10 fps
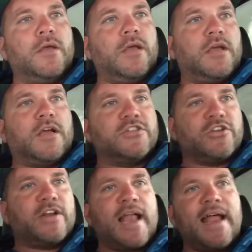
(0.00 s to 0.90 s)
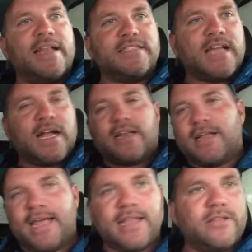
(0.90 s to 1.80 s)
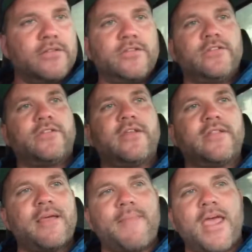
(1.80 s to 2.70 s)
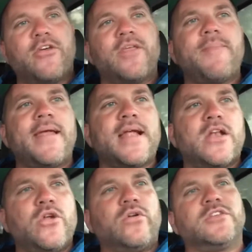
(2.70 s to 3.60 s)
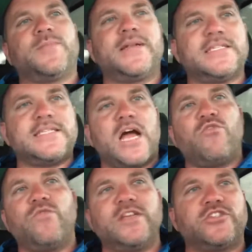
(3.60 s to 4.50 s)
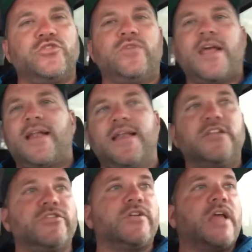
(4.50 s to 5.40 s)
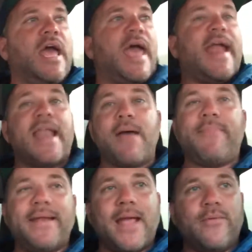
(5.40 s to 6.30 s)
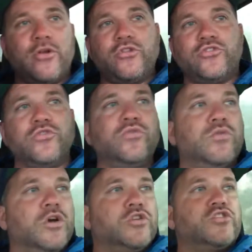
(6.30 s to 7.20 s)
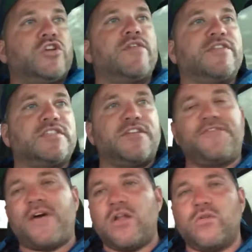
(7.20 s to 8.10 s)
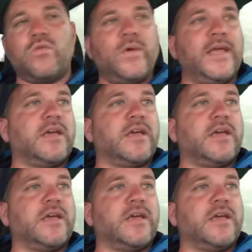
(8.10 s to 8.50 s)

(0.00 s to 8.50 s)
because your client is not going to, again, they may or they may not notice, but it's not risk you getting injured and not being able to do service the following week.